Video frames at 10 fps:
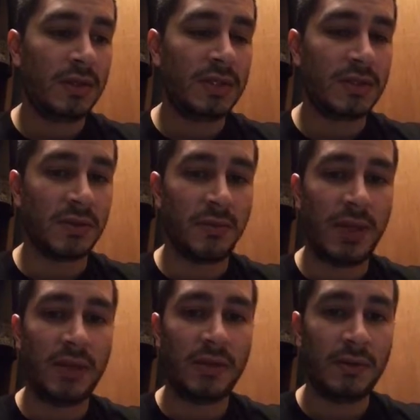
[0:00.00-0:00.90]

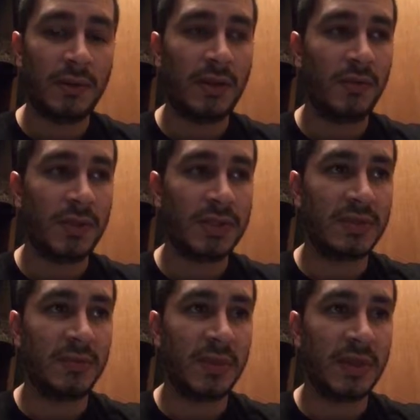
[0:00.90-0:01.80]
discernment and
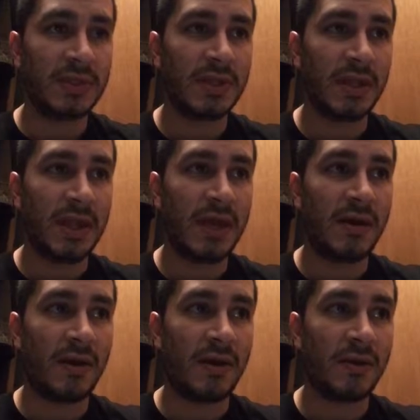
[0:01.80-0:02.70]
wisdom and things like
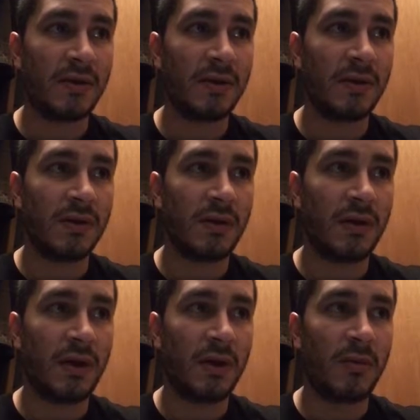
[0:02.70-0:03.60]
that are
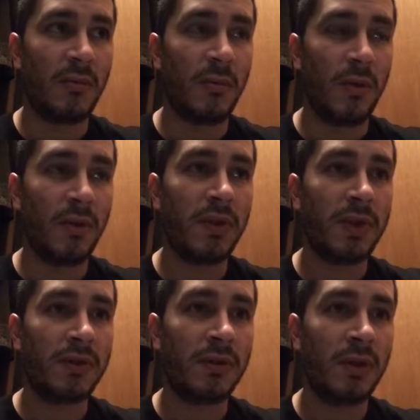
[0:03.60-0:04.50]
more
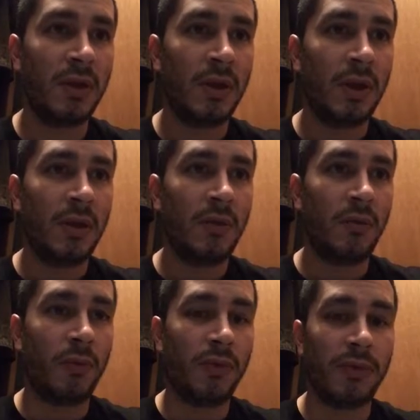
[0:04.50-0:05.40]
than
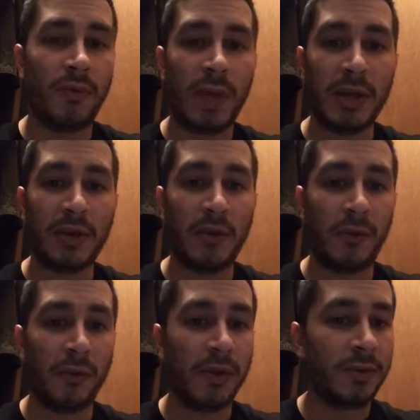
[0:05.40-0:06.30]
worth their weight in
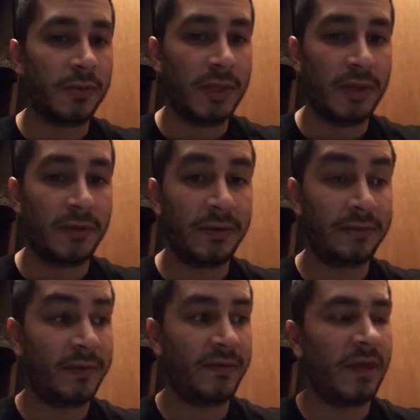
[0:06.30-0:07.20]
gold, you know,
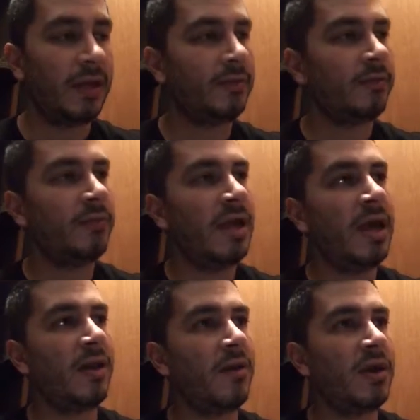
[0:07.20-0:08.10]
if they
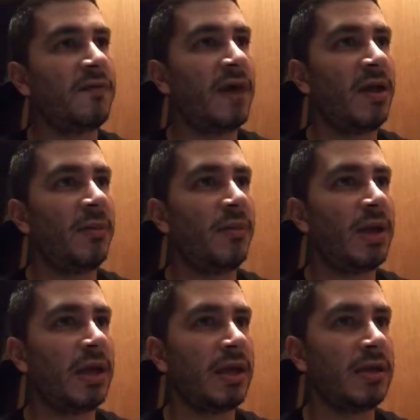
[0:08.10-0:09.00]
had a quantifiable
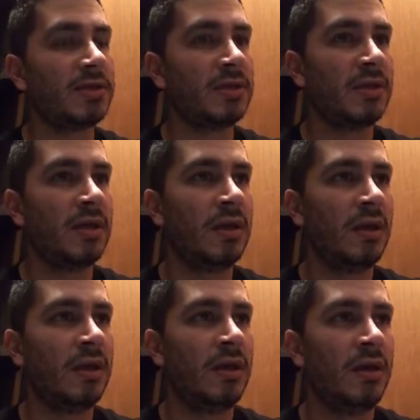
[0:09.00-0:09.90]
weight, I guess.
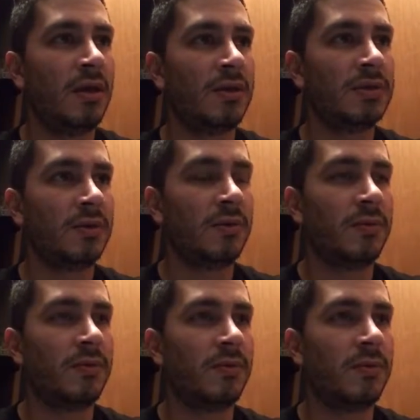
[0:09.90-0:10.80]
So